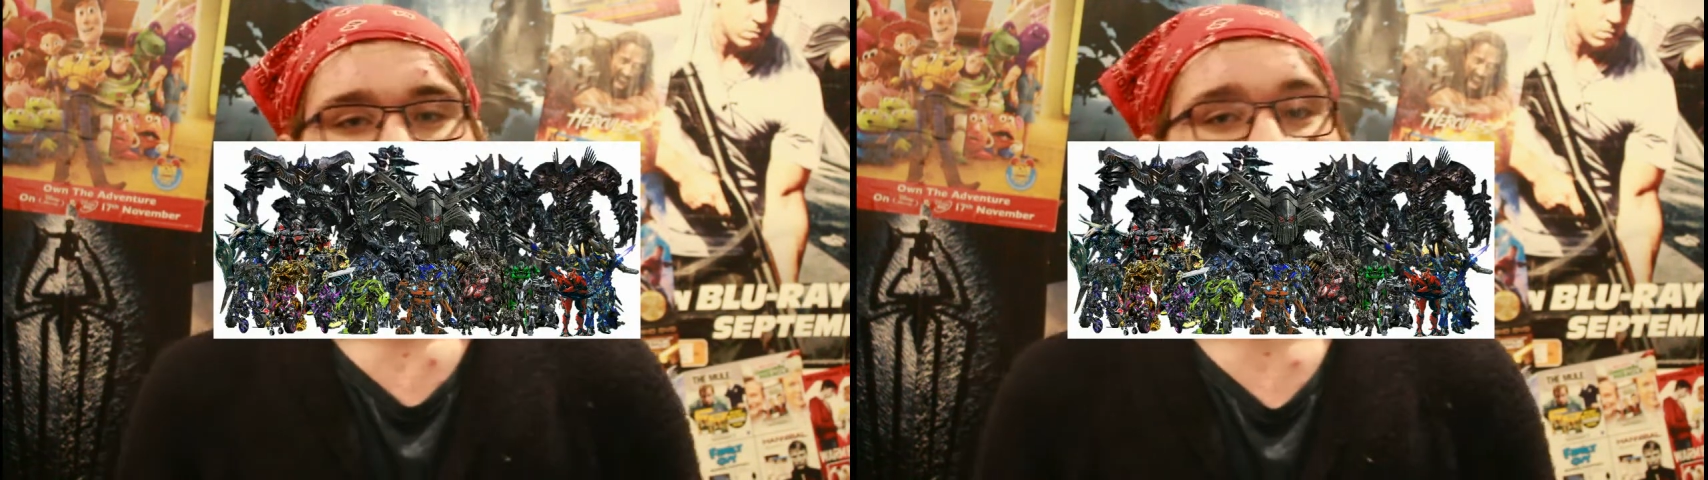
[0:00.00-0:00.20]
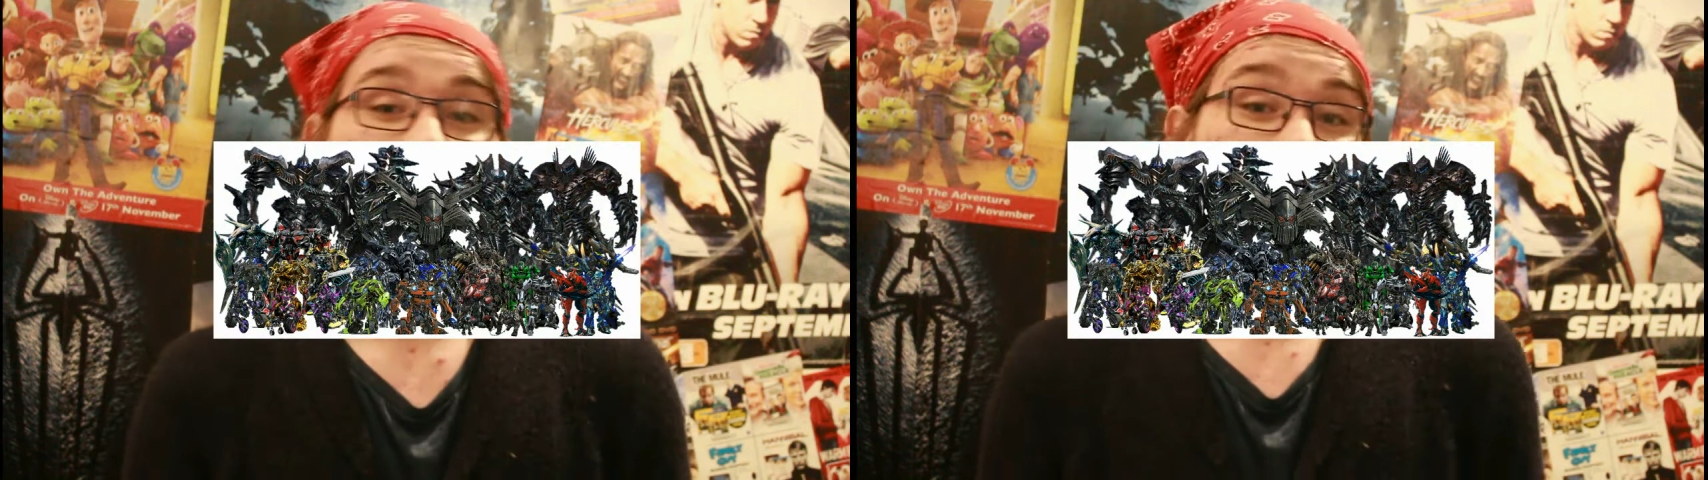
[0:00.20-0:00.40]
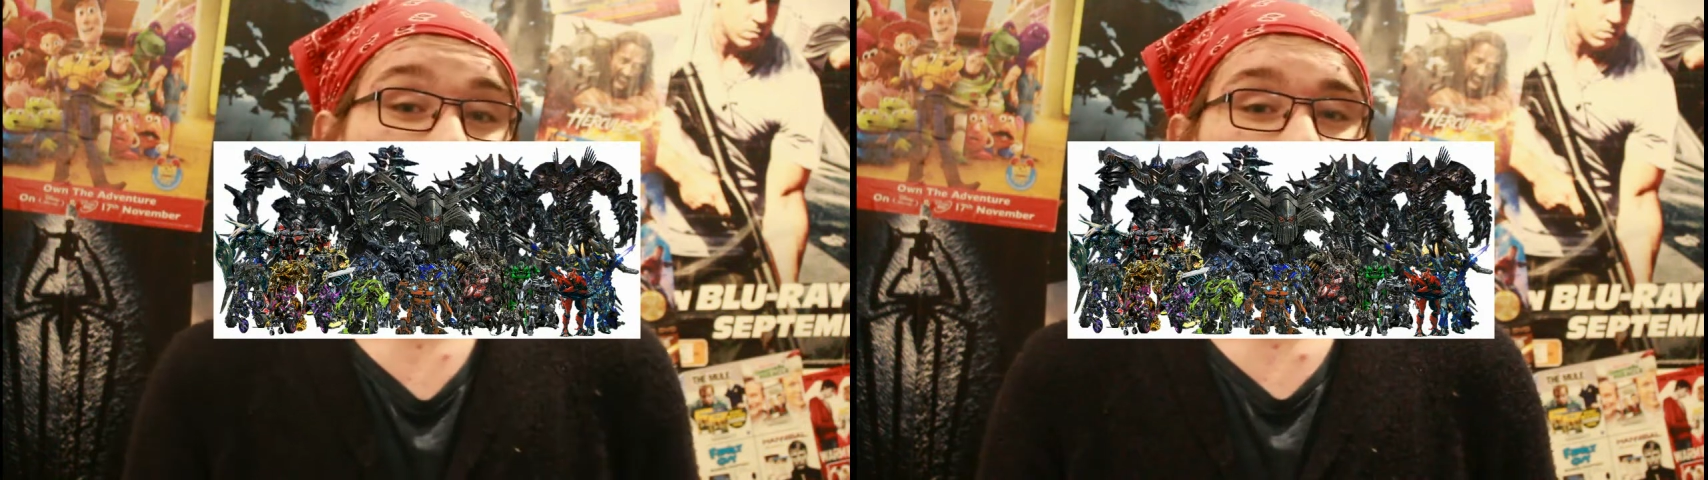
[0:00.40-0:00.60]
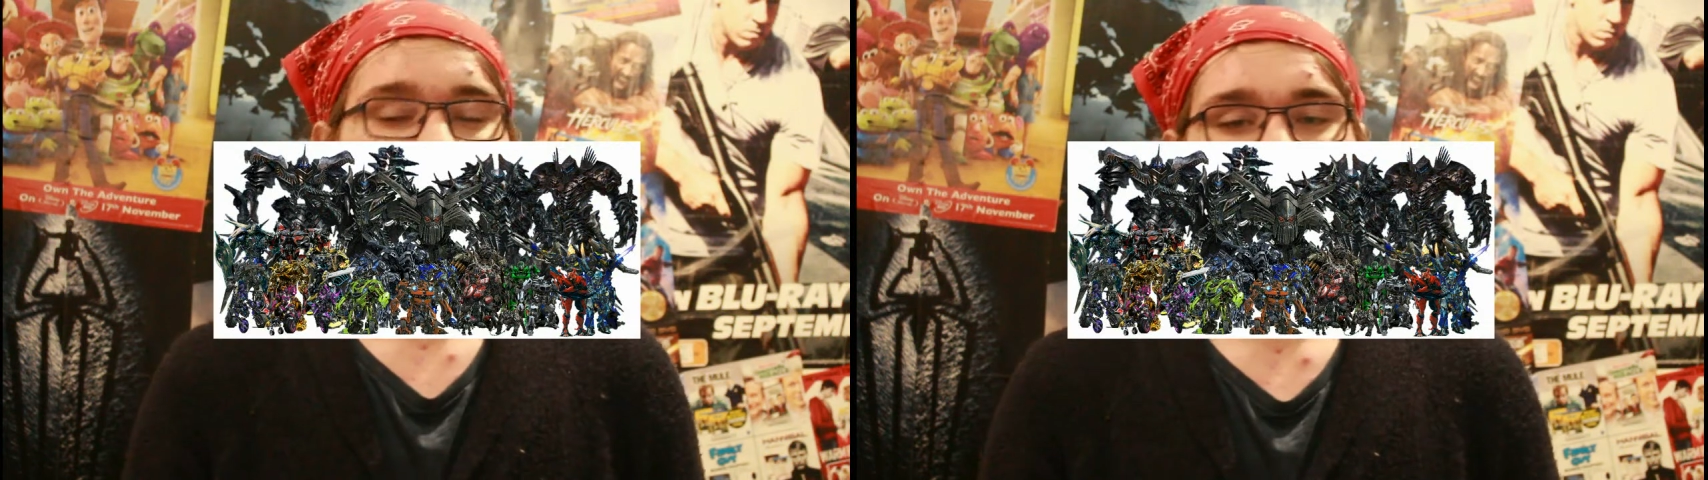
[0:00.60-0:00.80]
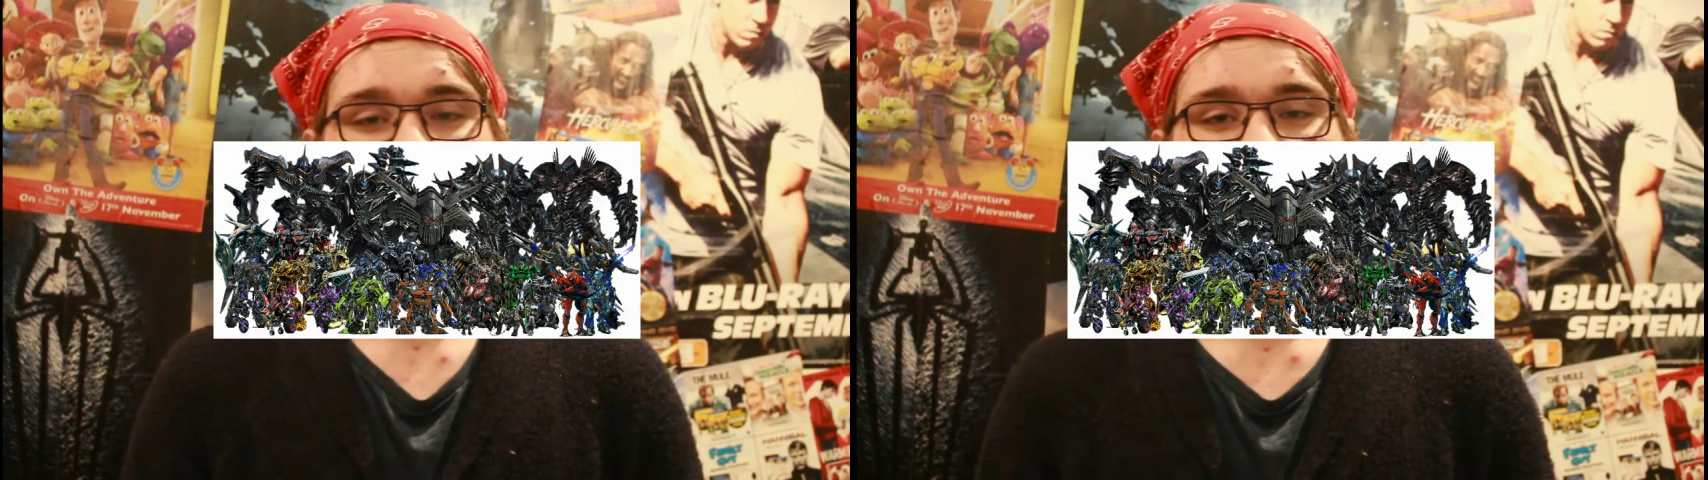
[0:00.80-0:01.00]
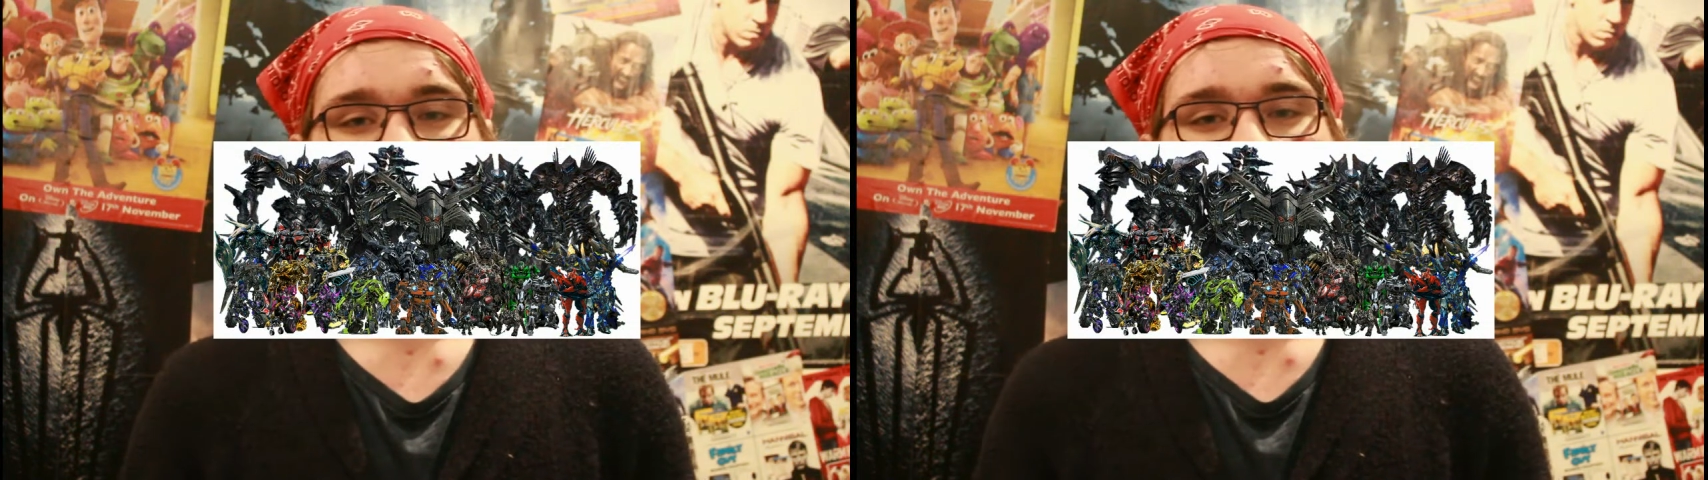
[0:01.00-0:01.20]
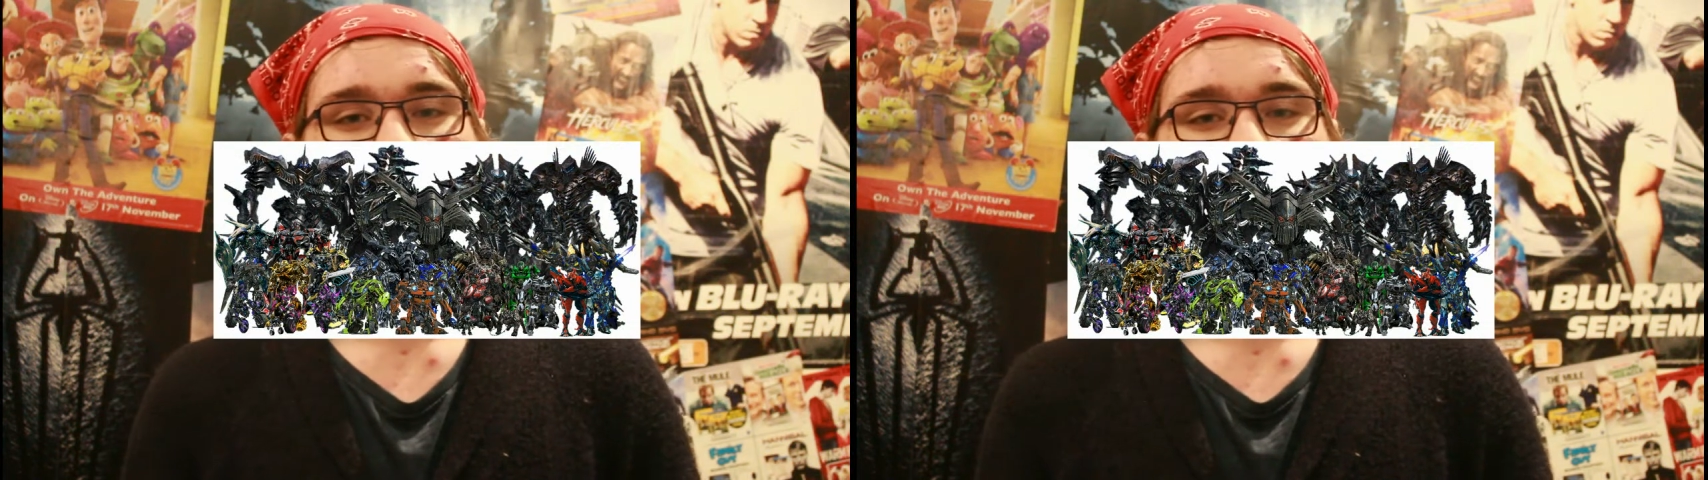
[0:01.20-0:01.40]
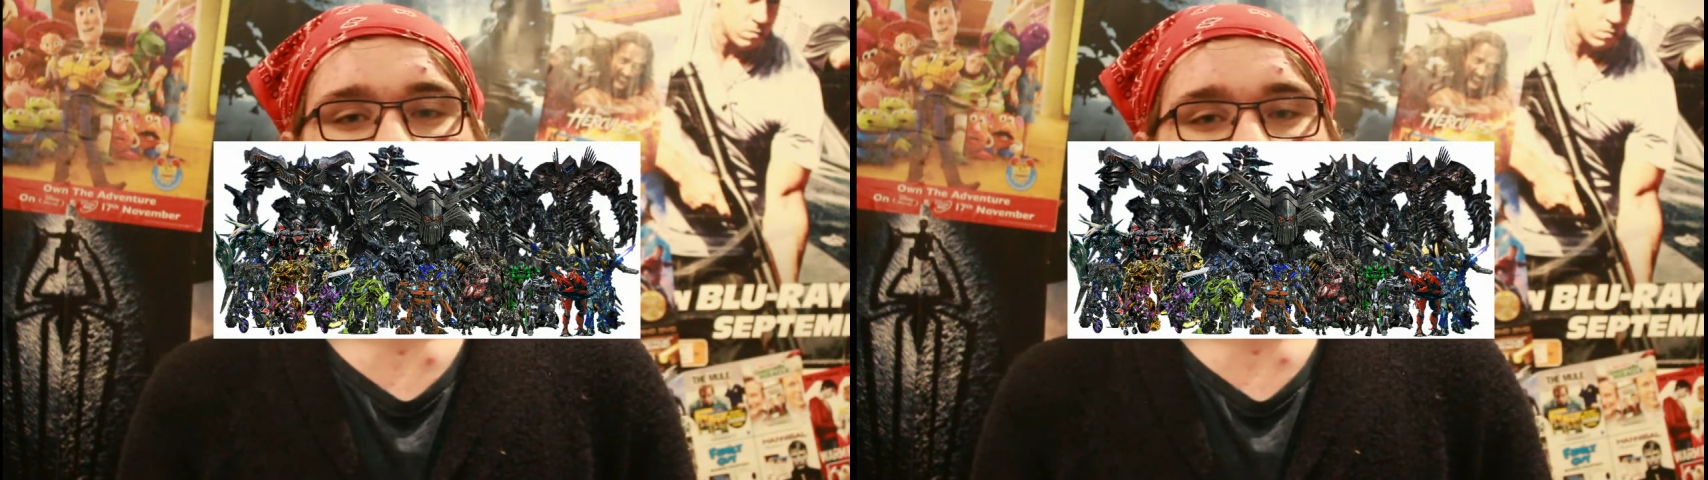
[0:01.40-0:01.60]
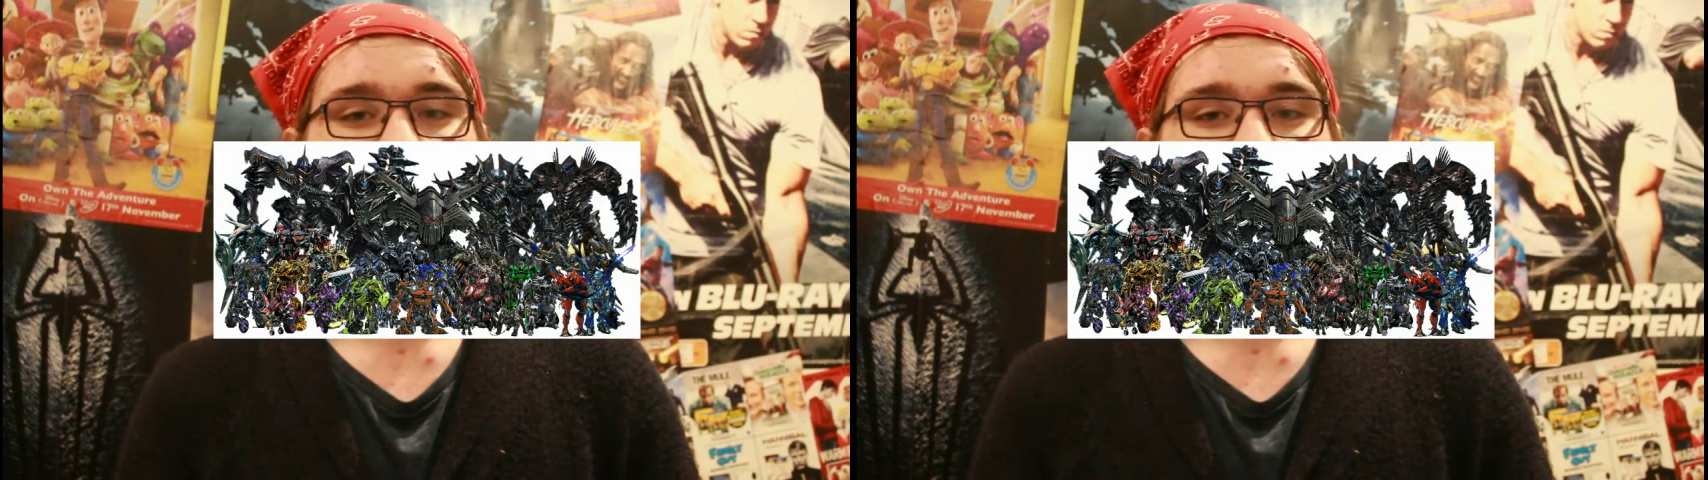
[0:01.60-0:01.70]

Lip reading: And it sucks because in my mind,